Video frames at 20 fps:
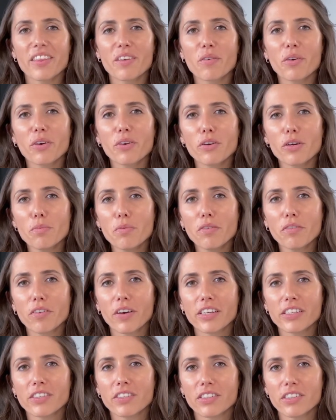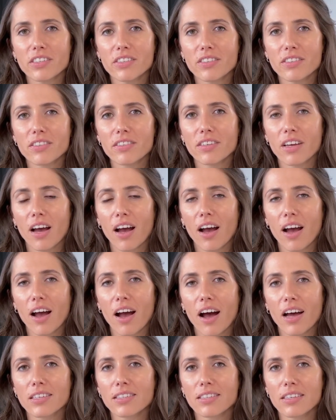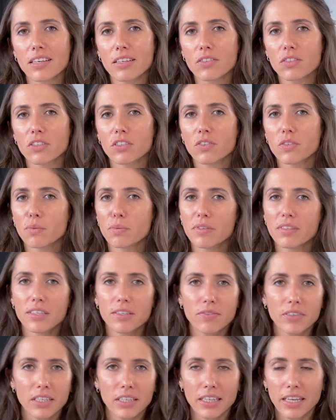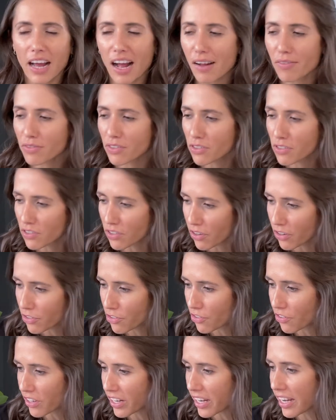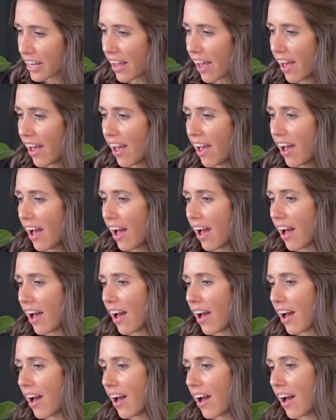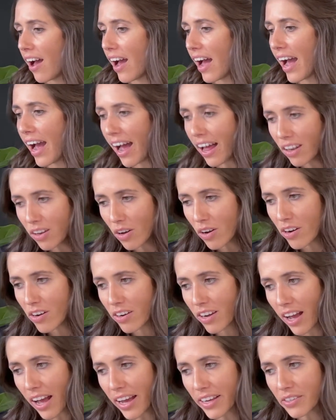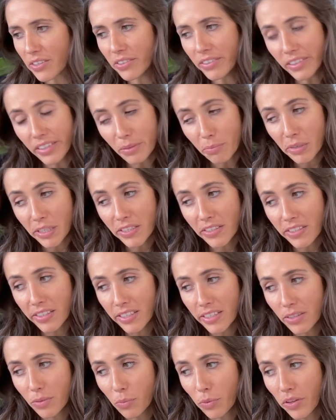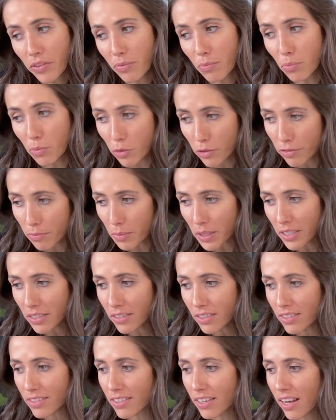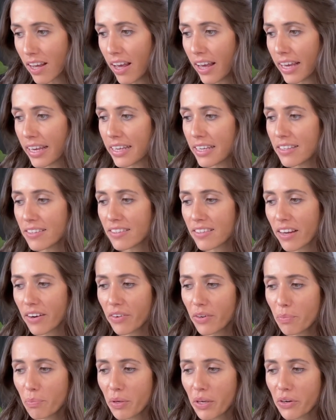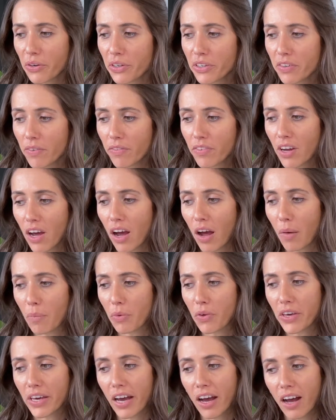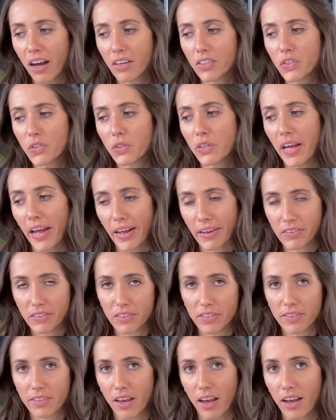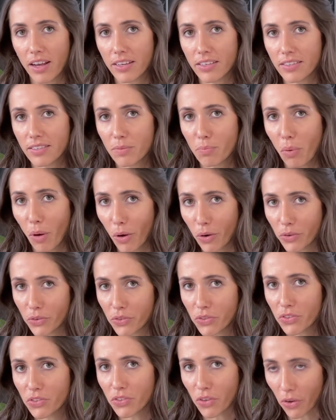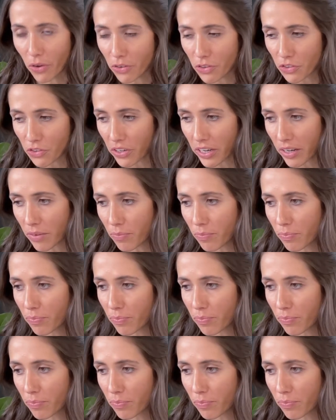were a group of questions asking sort of specifically after surgery, how long are you limited with movement? Is there a period of time you can't do exercise post-surgery?